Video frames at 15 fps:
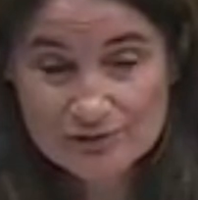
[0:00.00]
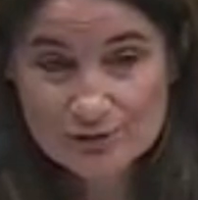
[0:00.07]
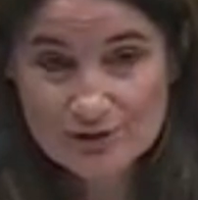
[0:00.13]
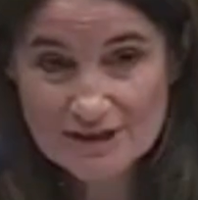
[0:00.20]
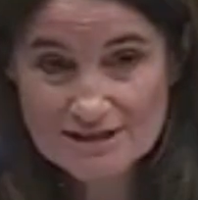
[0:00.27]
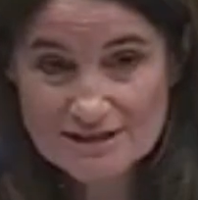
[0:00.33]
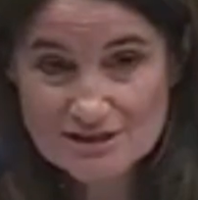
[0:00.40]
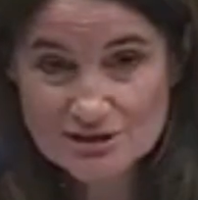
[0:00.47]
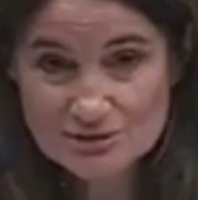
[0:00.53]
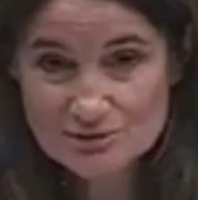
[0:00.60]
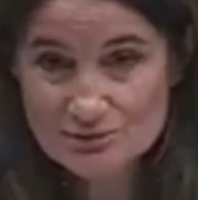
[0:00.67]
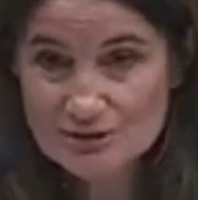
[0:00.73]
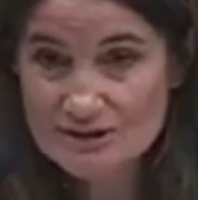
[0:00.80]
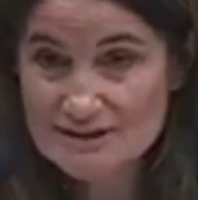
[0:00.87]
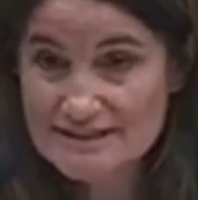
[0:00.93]
for us
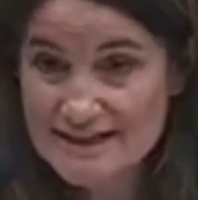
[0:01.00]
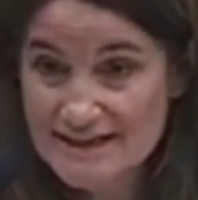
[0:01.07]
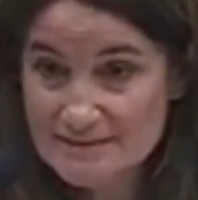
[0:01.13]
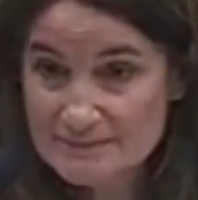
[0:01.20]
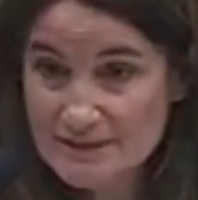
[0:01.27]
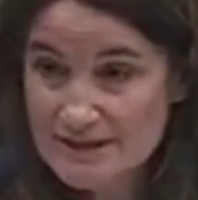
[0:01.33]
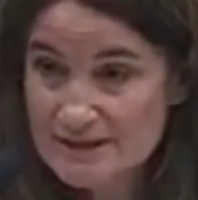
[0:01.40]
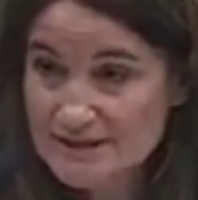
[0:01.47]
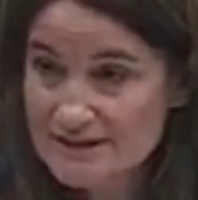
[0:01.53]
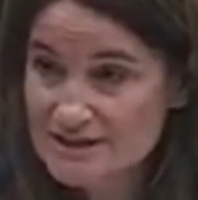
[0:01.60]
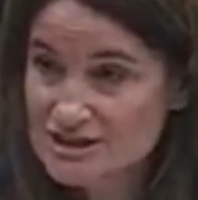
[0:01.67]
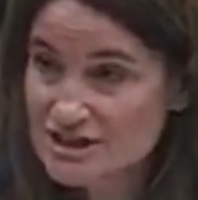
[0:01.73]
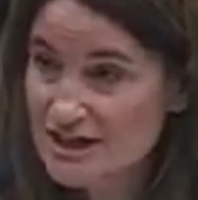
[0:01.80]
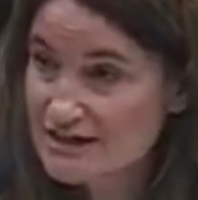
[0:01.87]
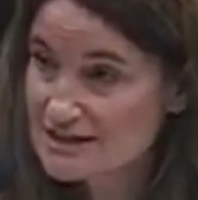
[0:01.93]
to condemn
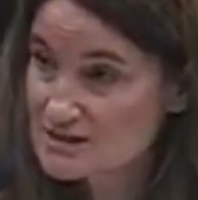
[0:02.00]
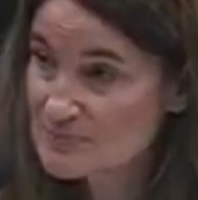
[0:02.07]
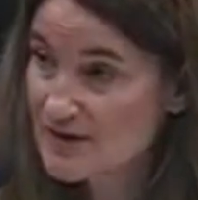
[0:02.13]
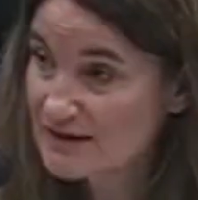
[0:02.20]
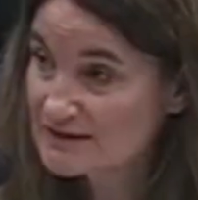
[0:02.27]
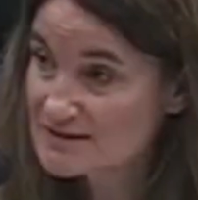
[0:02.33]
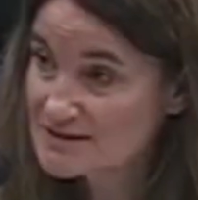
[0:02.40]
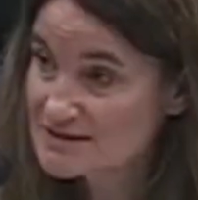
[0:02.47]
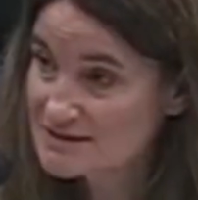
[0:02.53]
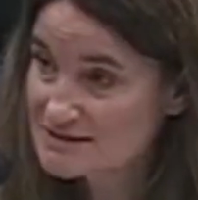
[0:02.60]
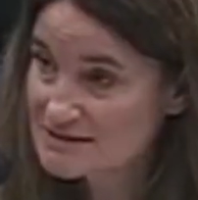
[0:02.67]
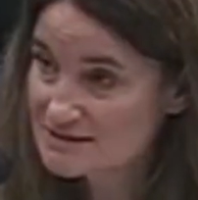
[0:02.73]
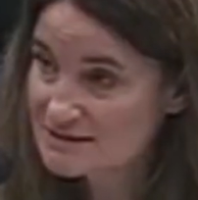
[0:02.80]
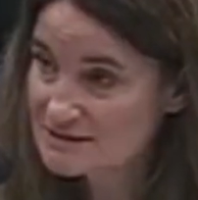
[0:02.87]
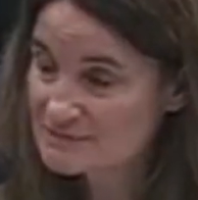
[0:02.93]
Chinese
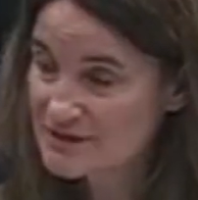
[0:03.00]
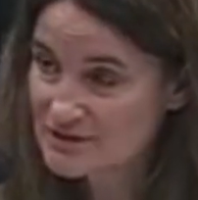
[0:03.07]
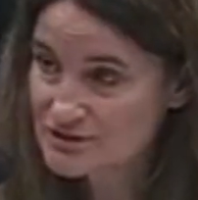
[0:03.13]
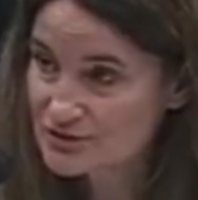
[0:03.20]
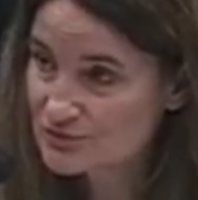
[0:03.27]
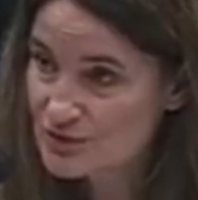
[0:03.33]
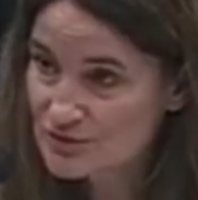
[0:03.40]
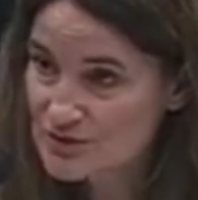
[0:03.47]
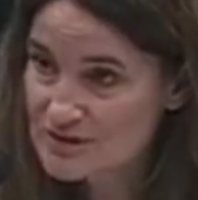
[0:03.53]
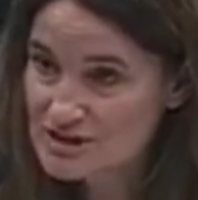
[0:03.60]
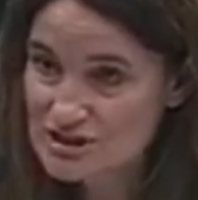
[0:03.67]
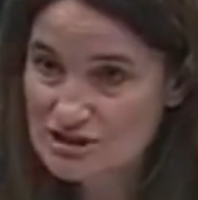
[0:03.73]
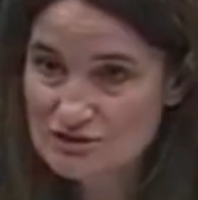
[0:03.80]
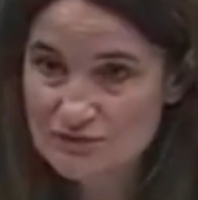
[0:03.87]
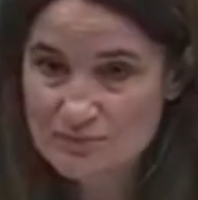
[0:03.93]
policies, Belt and Road
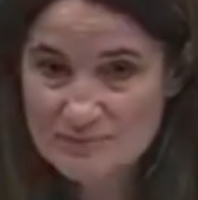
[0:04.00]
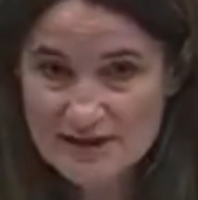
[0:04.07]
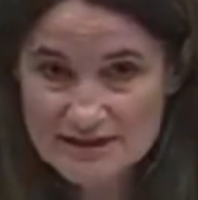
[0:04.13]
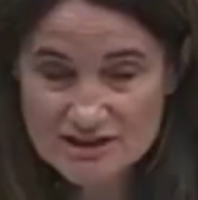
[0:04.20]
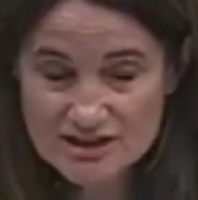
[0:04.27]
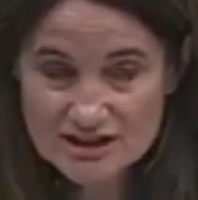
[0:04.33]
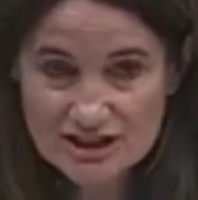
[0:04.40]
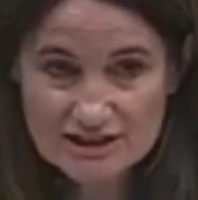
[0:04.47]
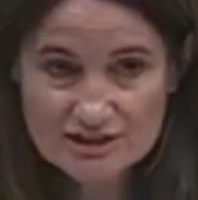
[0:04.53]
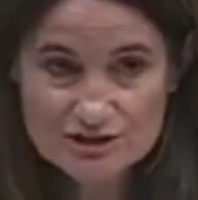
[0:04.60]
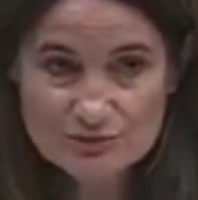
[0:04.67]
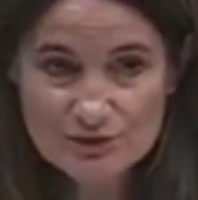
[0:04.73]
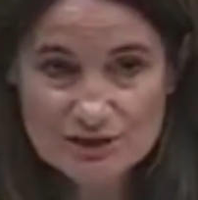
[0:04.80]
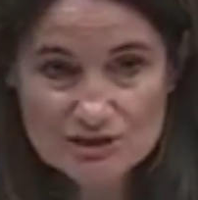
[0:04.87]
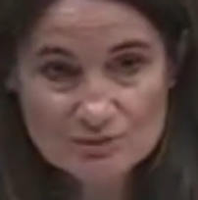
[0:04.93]
Initiative or Made in China
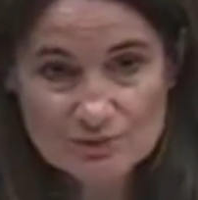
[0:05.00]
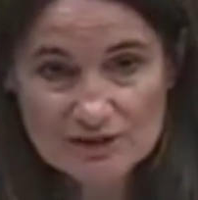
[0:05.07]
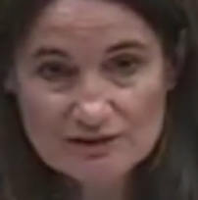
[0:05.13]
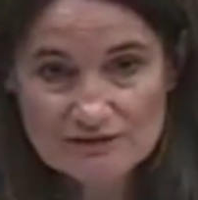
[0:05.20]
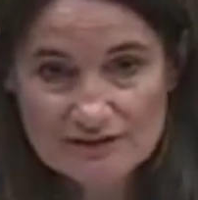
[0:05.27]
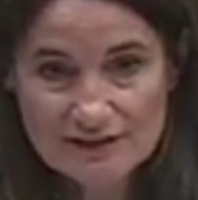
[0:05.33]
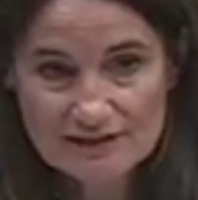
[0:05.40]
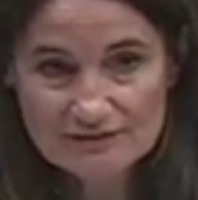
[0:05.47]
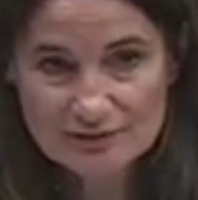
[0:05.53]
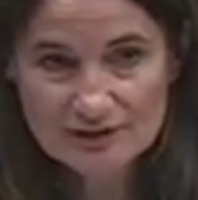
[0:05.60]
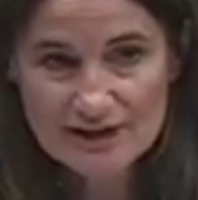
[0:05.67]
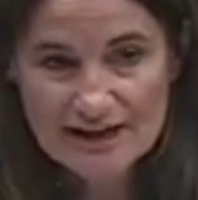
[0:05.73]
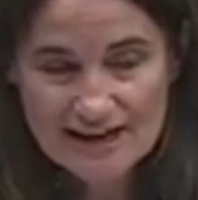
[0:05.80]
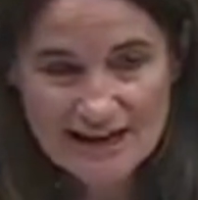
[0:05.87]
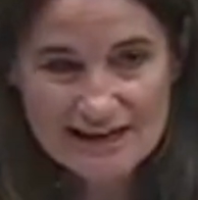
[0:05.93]
2025, or
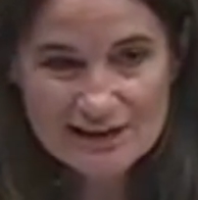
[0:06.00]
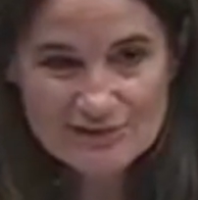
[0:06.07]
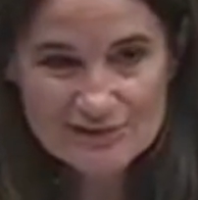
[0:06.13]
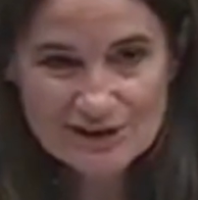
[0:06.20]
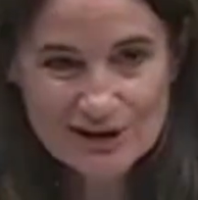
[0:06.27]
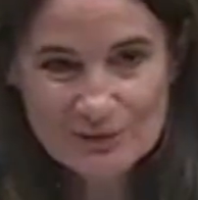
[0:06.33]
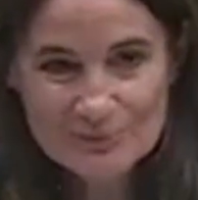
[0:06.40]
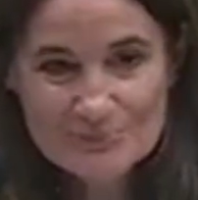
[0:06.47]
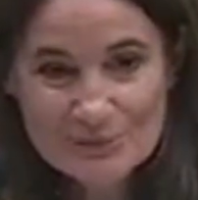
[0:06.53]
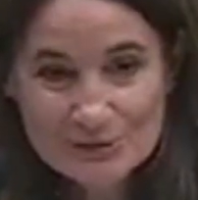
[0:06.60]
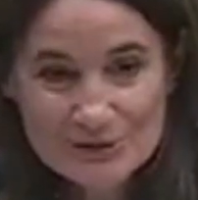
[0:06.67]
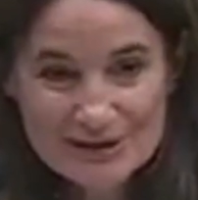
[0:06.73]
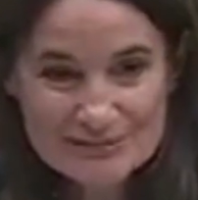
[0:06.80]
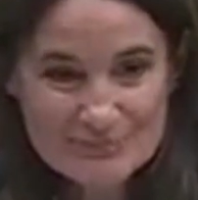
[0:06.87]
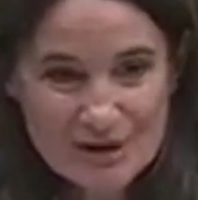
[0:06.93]
any of the other
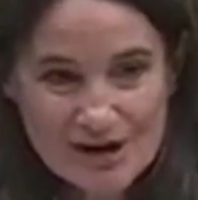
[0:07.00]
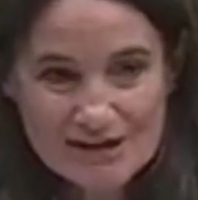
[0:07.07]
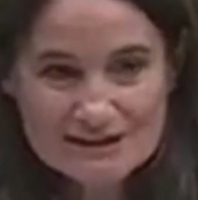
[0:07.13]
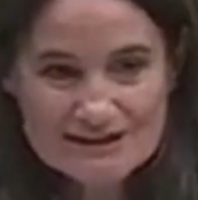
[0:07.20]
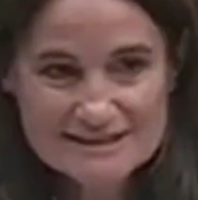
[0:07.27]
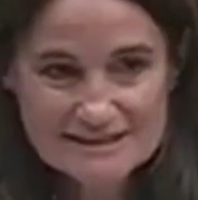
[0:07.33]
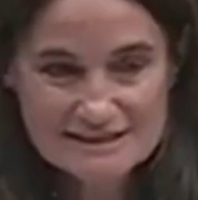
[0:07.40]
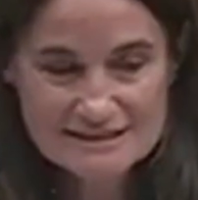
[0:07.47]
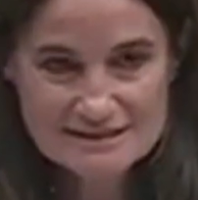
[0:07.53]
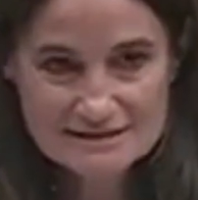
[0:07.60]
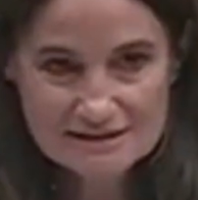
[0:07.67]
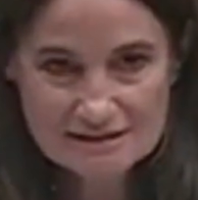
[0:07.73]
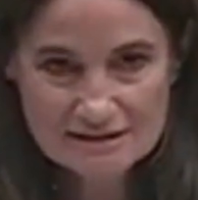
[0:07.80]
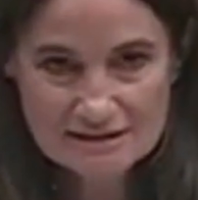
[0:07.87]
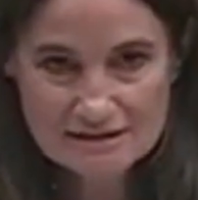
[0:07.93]
myriad policies
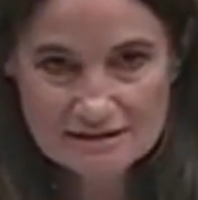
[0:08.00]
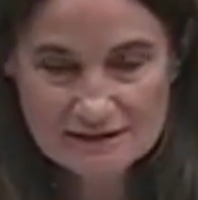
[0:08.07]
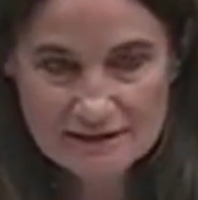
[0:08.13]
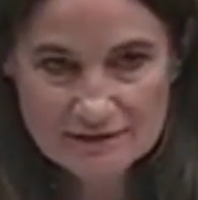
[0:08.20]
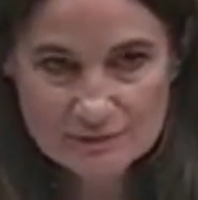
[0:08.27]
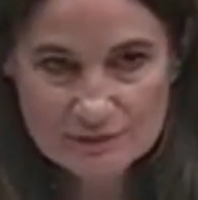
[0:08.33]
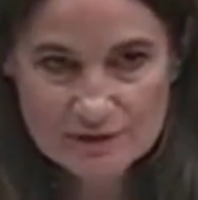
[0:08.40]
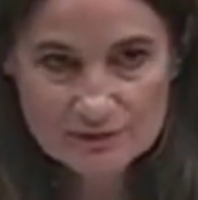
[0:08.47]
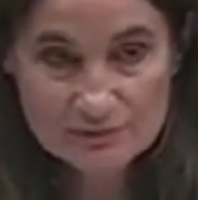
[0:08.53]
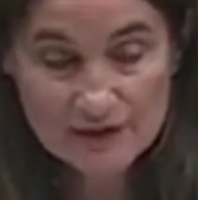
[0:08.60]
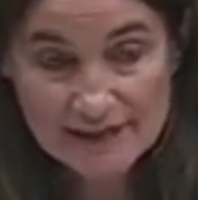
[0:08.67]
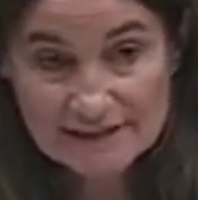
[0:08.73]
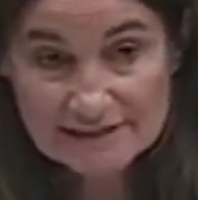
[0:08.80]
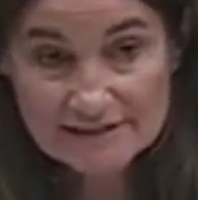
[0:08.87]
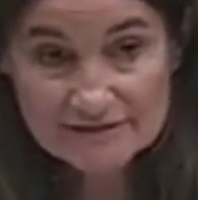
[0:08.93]
that we
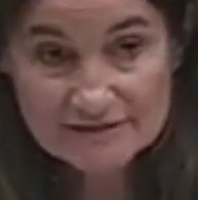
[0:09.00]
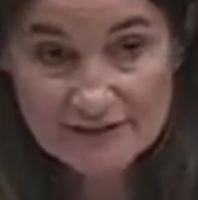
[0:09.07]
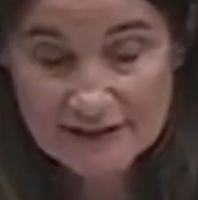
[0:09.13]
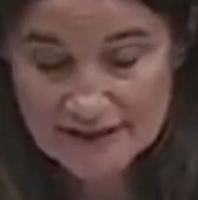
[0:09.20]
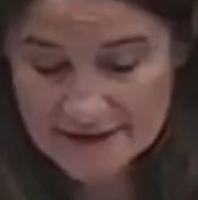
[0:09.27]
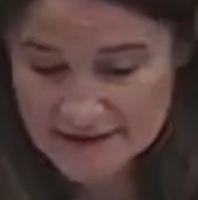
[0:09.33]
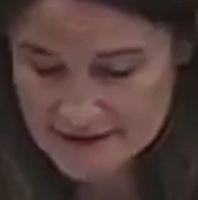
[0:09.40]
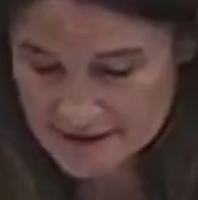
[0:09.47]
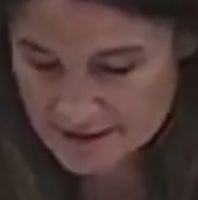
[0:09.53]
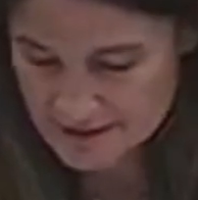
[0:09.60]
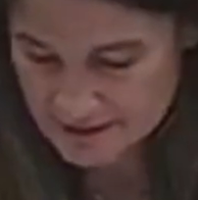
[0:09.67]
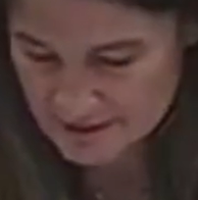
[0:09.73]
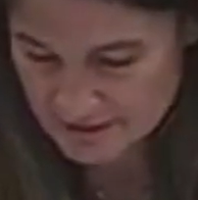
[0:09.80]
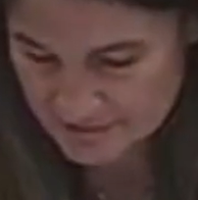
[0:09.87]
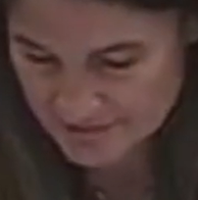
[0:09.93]
rightly find
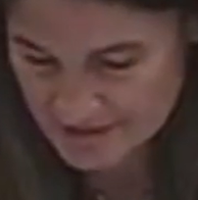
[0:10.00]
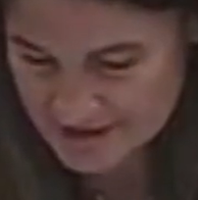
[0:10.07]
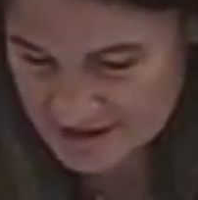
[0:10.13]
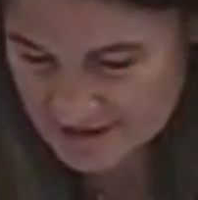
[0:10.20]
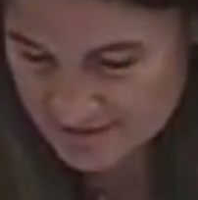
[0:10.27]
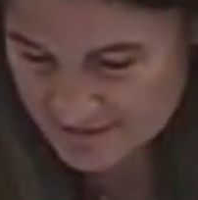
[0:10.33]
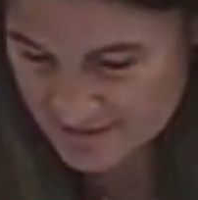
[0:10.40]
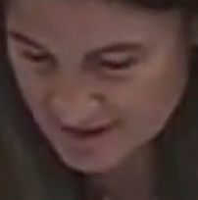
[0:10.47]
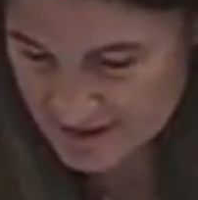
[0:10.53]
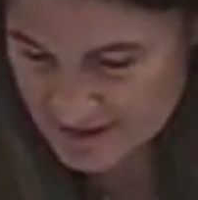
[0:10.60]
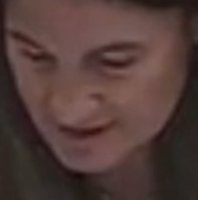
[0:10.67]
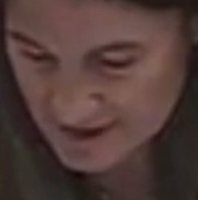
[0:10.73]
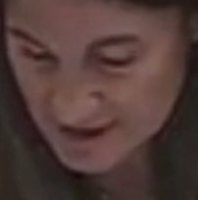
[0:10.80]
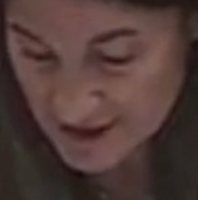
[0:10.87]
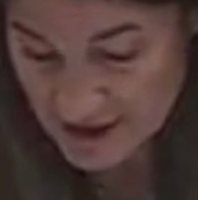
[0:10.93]
offensive
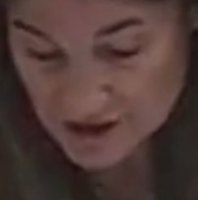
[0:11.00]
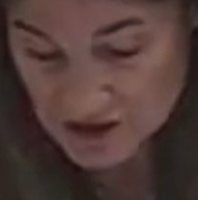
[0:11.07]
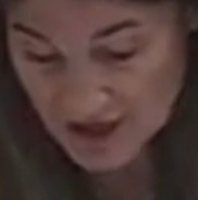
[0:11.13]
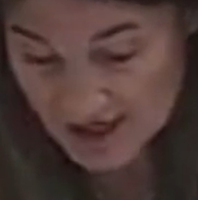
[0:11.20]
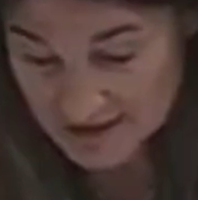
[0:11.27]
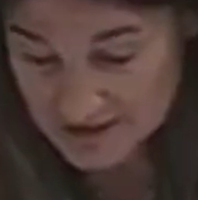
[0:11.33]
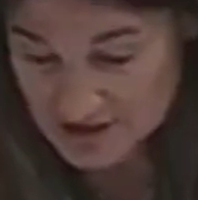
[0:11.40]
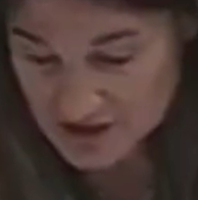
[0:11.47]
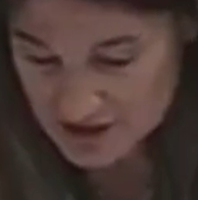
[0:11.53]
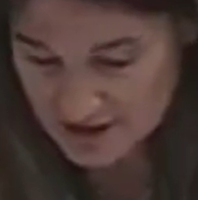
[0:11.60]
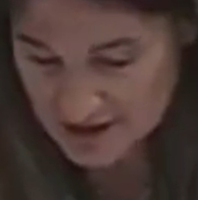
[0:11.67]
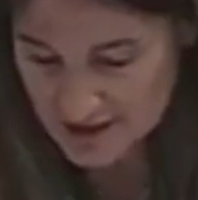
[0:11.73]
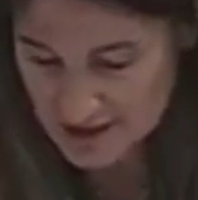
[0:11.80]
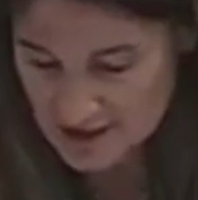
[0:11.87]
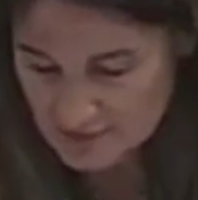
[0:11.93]
and challenging.